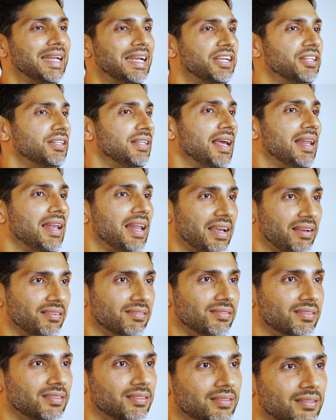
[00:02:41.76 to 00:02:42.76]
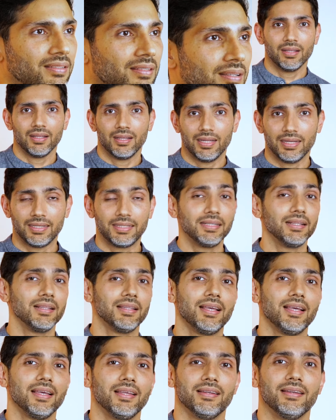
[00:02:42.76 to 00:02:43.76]
into their lives. Until
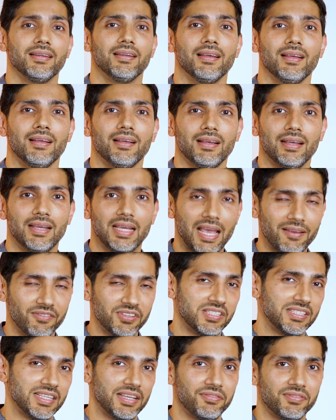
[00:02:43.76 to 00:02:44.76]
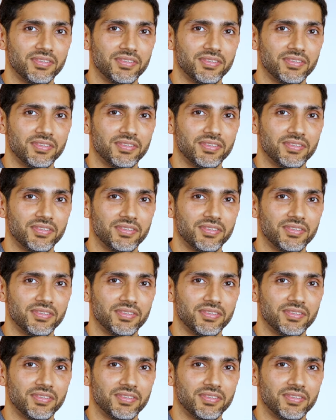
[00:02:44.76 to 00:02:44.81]
then, have a safe